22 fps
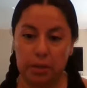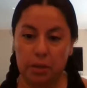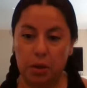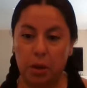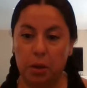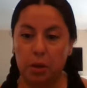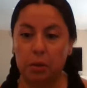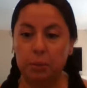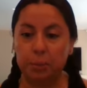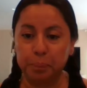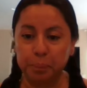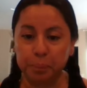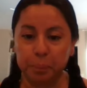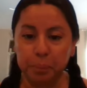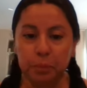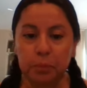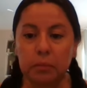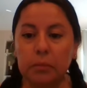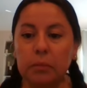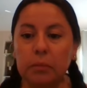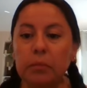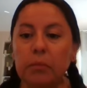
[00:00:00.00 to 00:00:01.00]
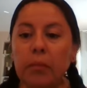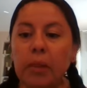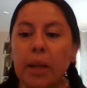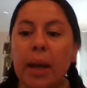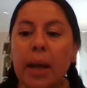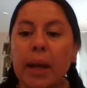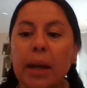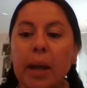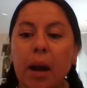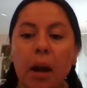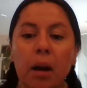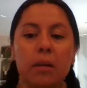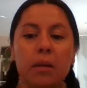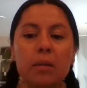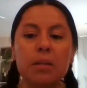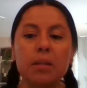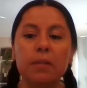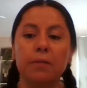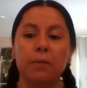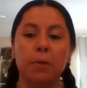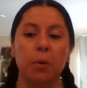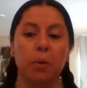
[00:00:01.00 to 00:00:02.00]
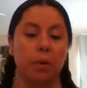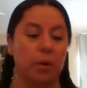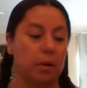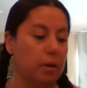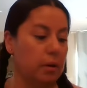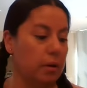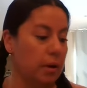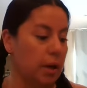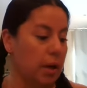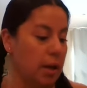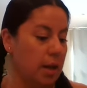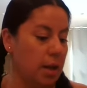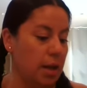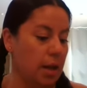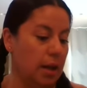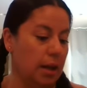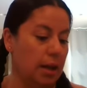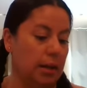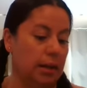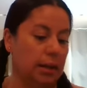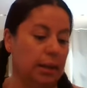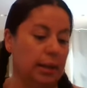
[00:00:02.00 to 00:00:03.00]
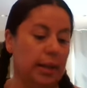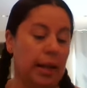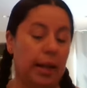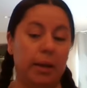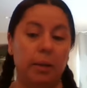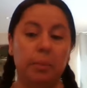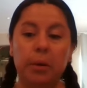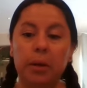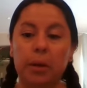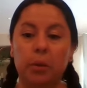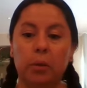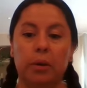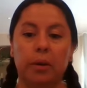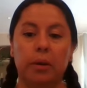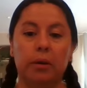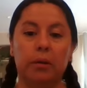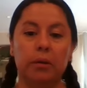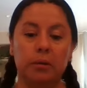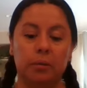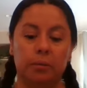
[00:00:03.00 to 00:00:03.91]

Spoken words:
So it calls for letterman oil.